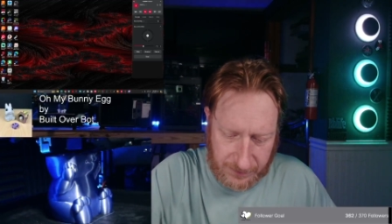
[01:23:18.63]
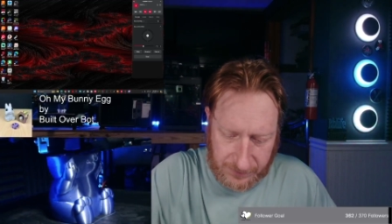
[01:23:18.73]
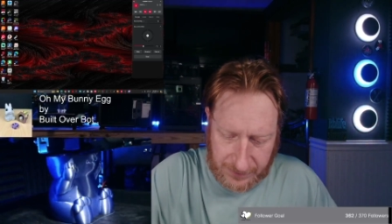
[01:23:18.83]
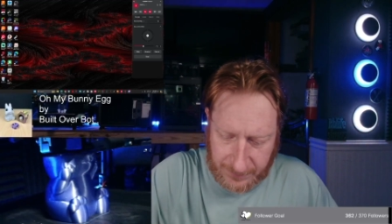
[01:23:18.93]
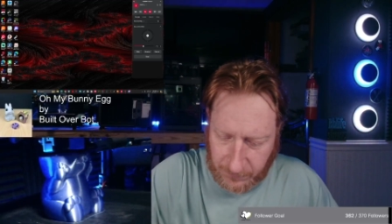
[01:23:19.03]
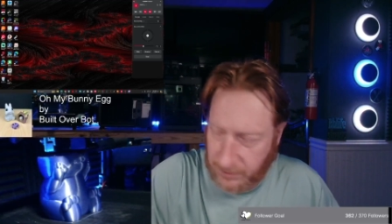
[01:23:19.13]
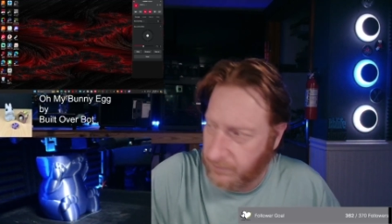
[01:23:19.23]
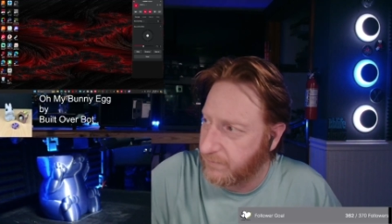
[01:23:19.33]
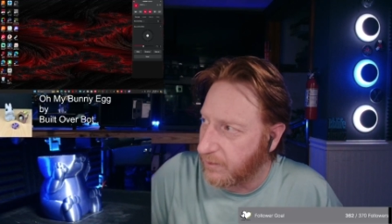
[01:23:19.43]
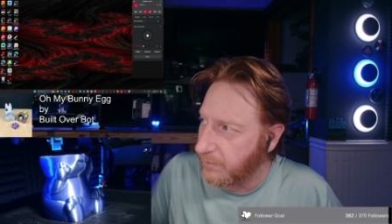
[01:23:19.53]
every time I win
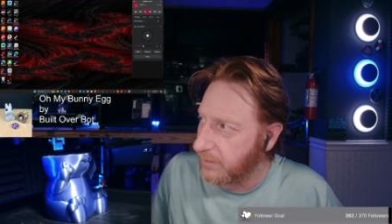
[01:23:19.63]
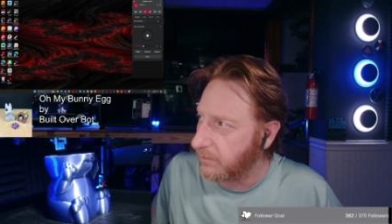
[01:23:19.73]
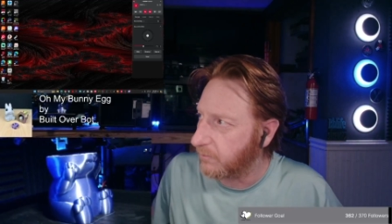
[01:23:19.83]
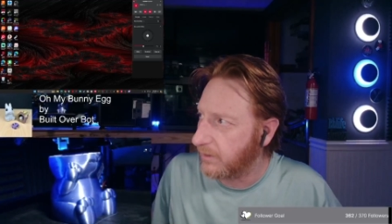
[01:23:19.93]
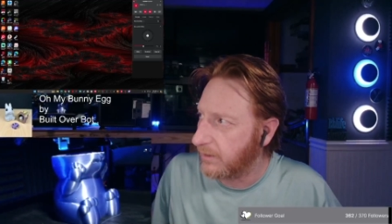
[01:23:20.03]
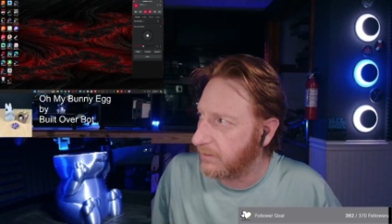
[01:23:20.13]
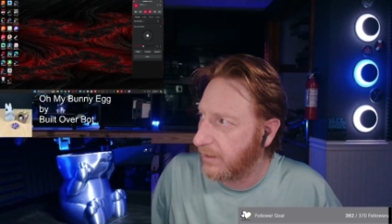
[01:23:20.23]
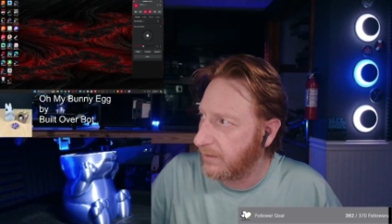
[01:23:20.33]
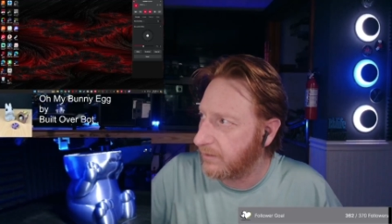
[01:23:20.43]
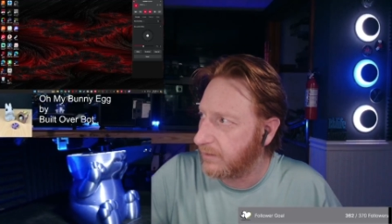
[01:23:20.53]
filament or win
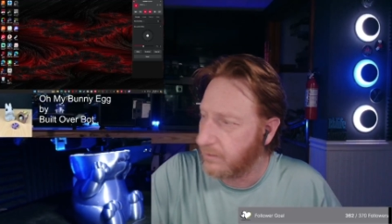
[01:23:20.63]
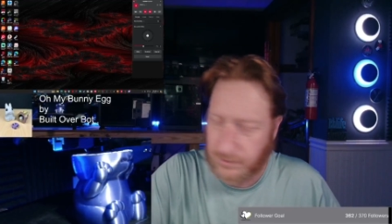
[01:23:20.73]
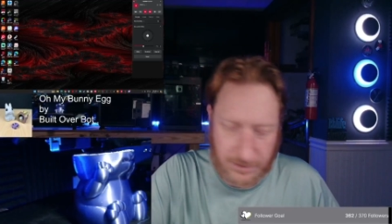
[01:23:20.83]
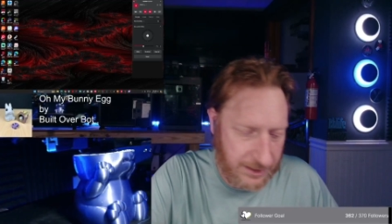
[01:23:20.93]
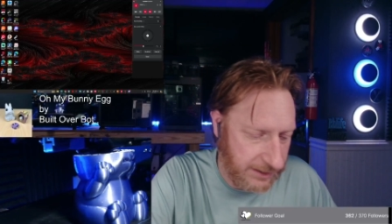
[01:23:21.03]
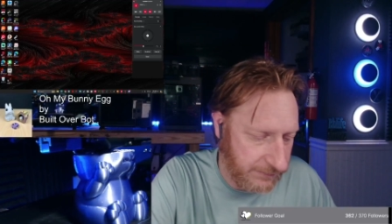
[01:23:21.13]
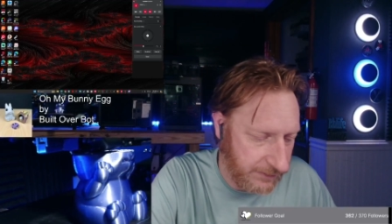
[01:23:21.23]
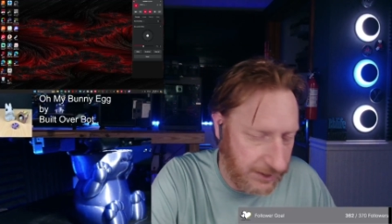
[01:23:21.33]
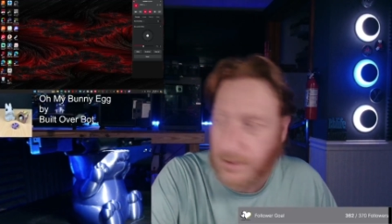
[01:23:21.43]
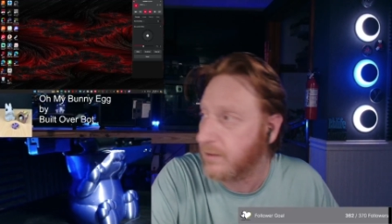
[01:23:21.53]
anything, I never
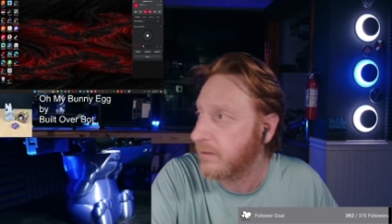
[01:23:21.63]
get it.